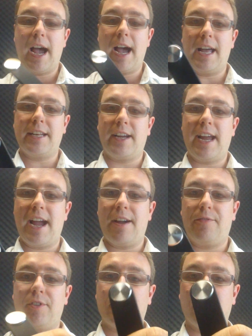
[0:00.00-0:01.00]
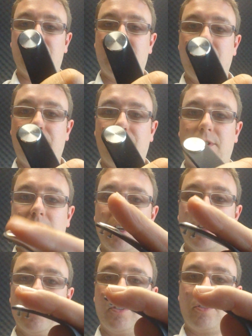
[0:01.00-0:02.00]
and I have the sort of
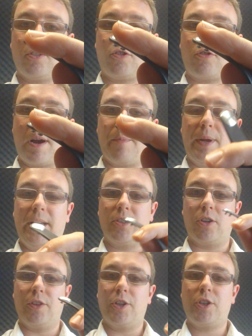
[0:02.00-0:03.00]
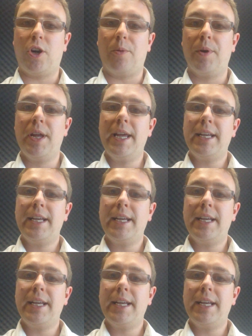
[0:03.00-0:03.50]
silver strap piece on the top,